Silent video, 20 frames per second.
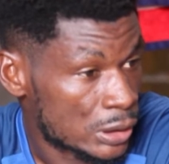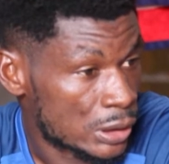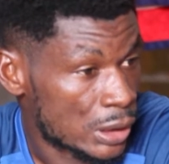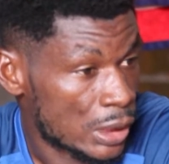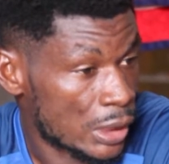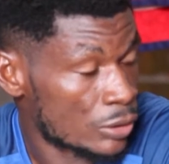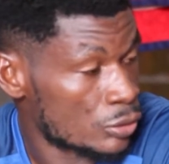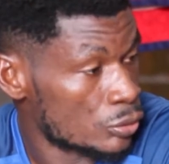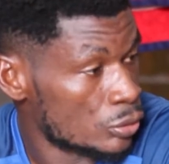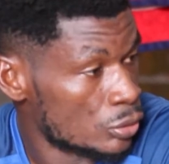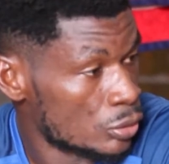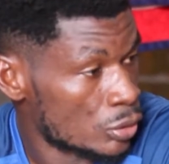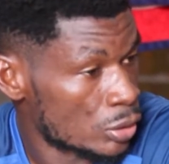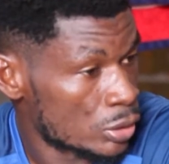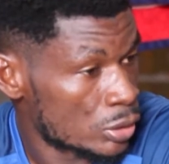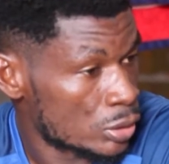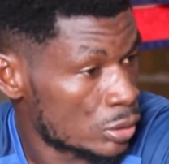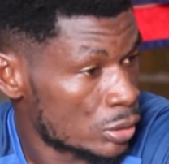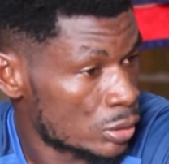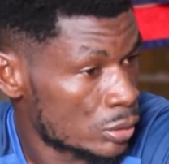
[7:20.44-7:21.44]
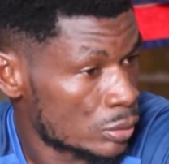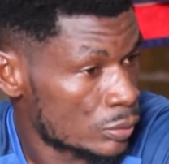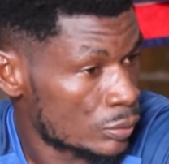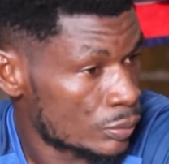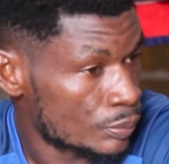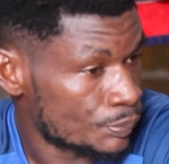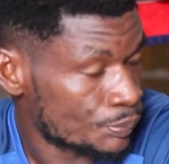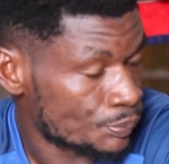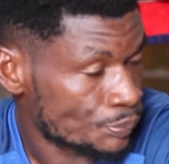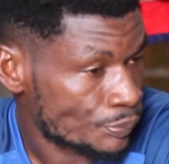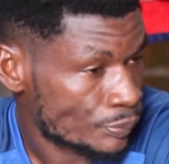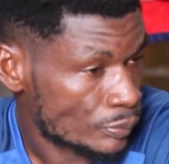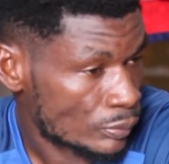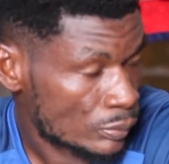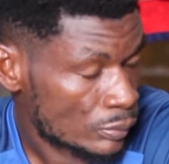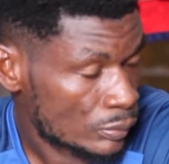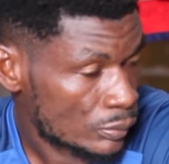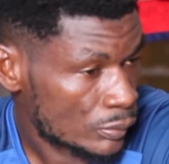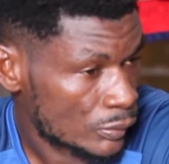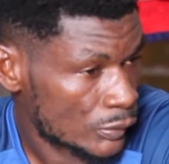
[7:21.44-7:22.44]
I could not
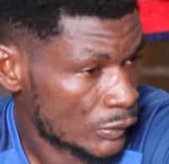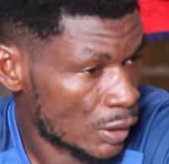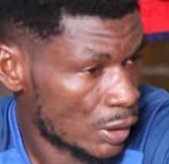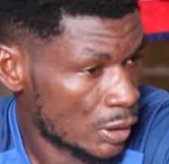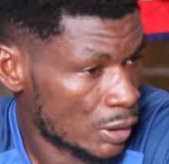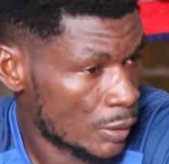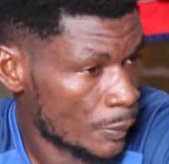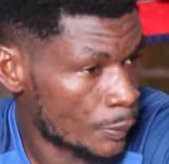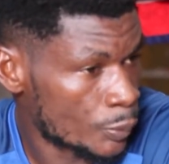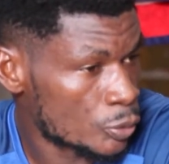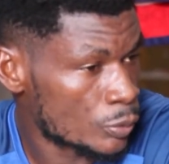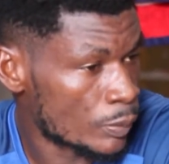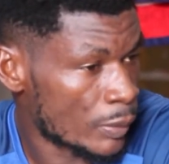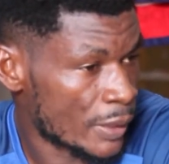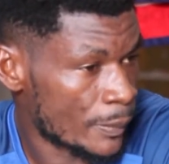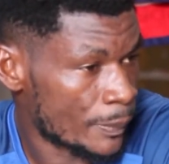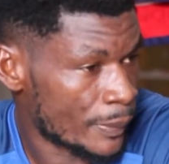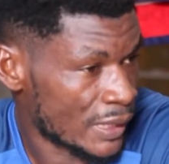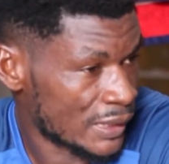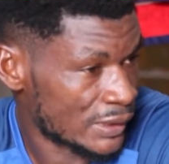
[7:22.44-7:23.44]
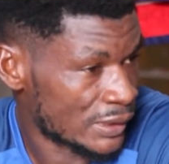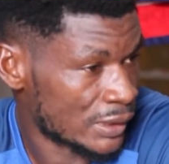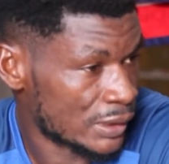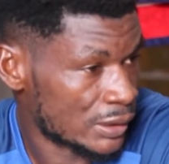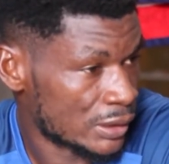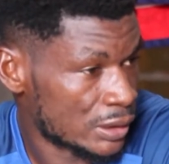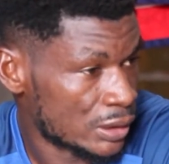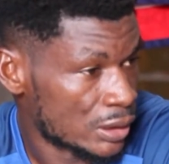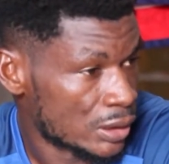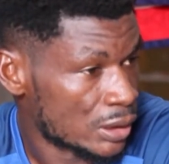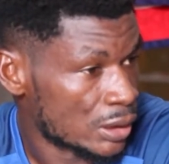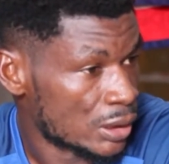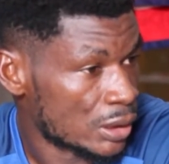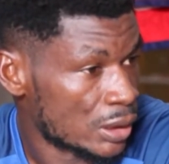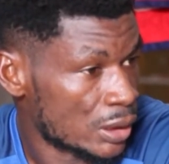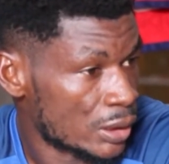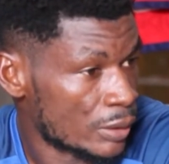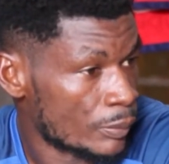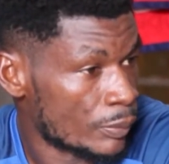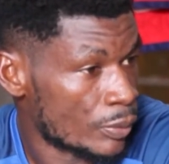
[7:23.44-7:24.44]
uh, put my passion
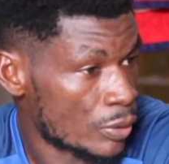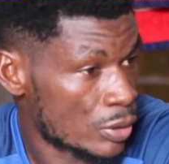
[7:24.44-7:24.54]
into,